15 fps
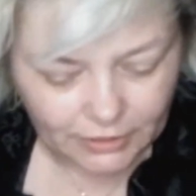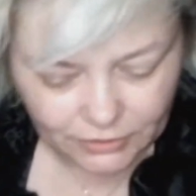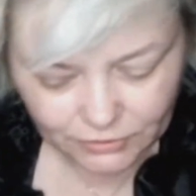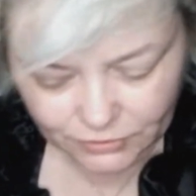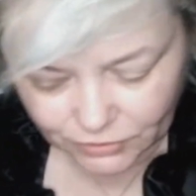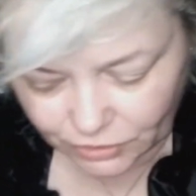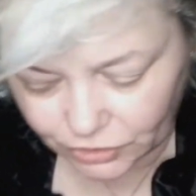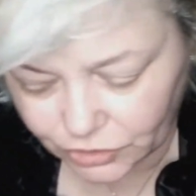
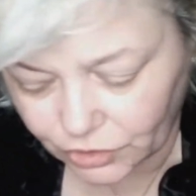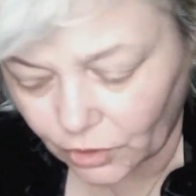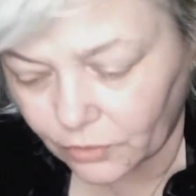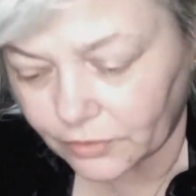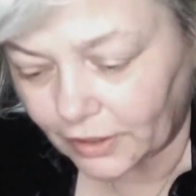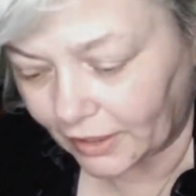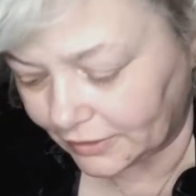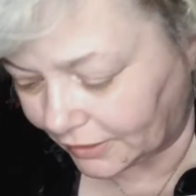she
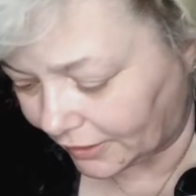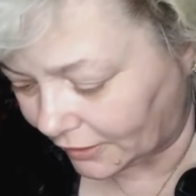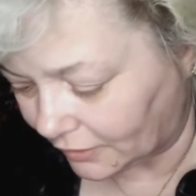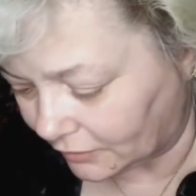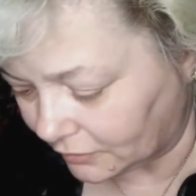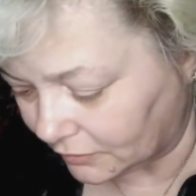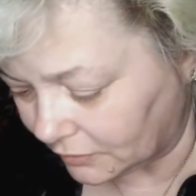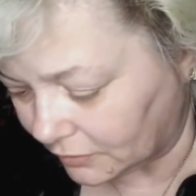choked that
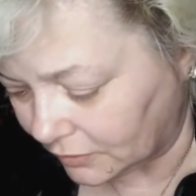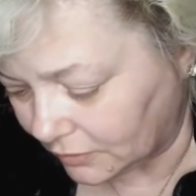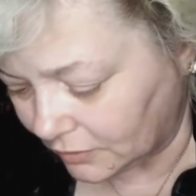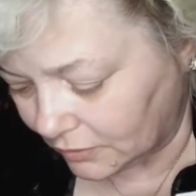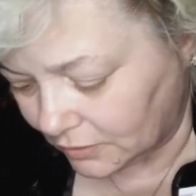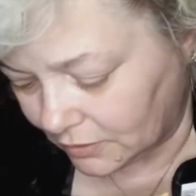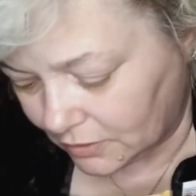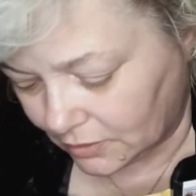down
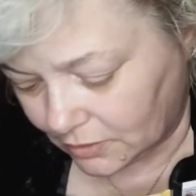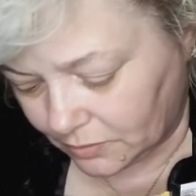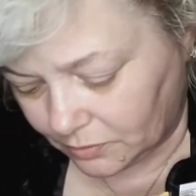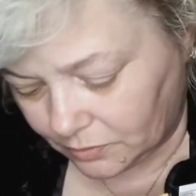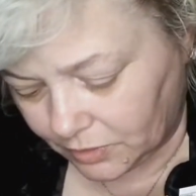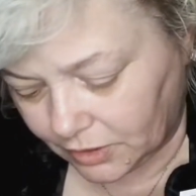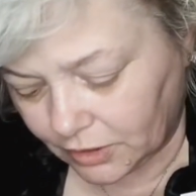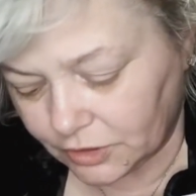
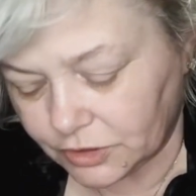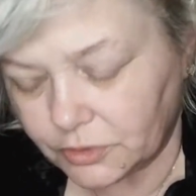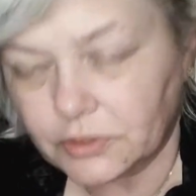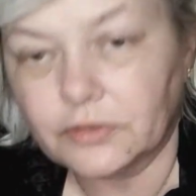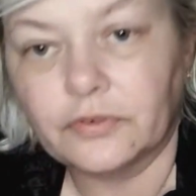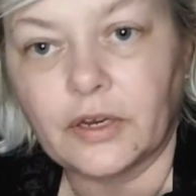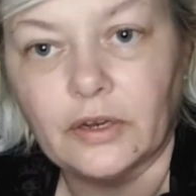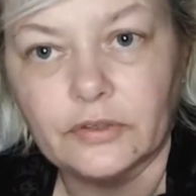because she was
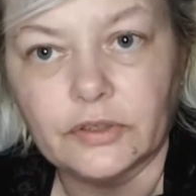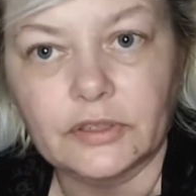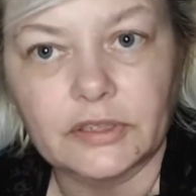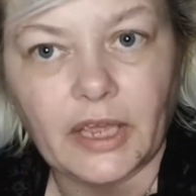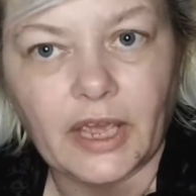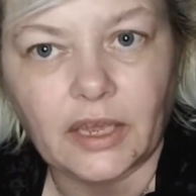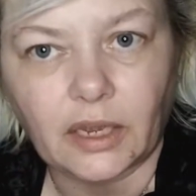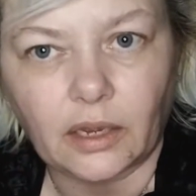afraid I was going to
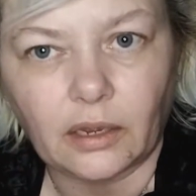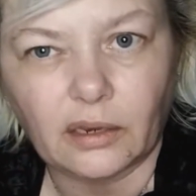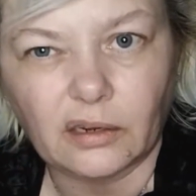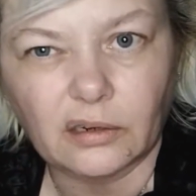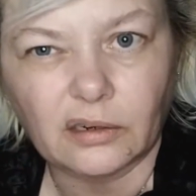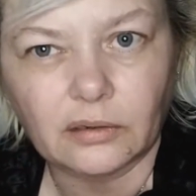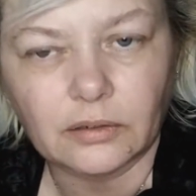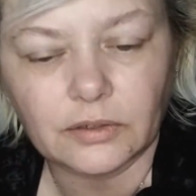take it.
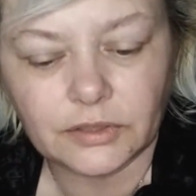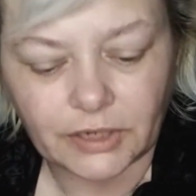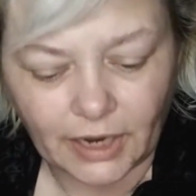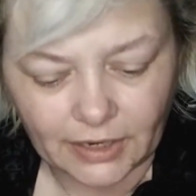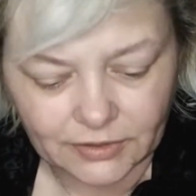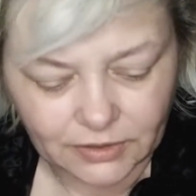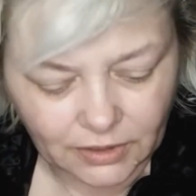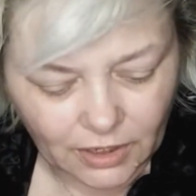She
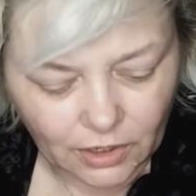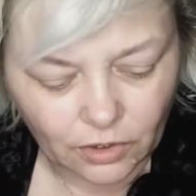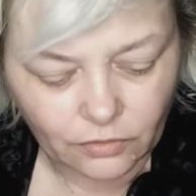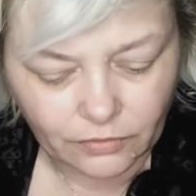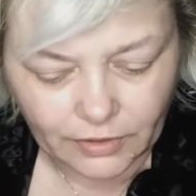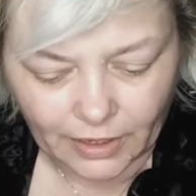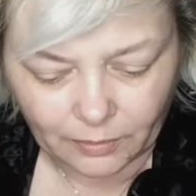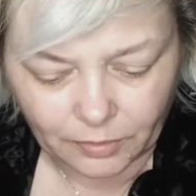hasn't got
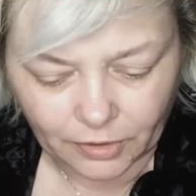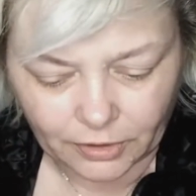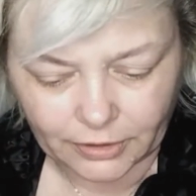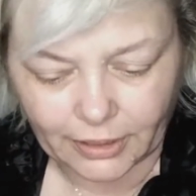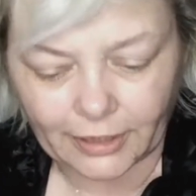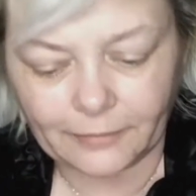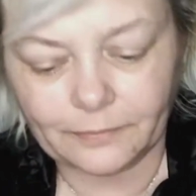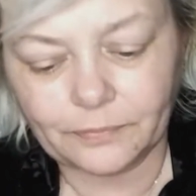over that part
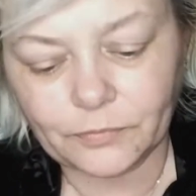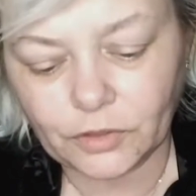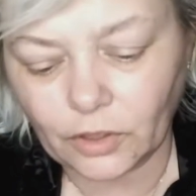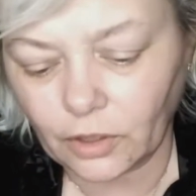yet. You're